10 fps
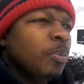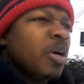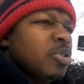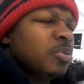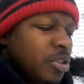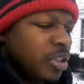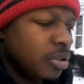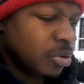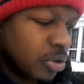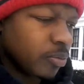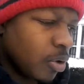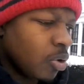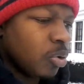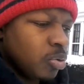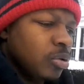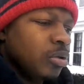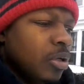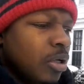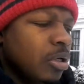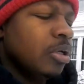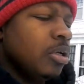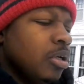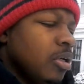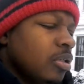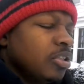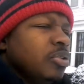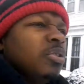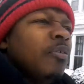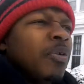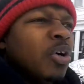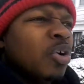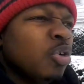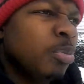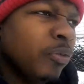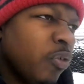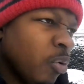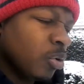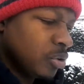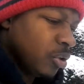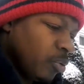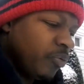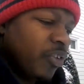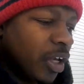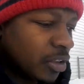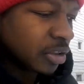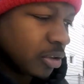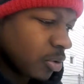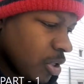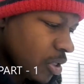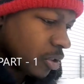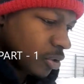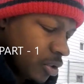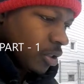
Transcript: about some secrets of old that you never heard before, so fasten your ears.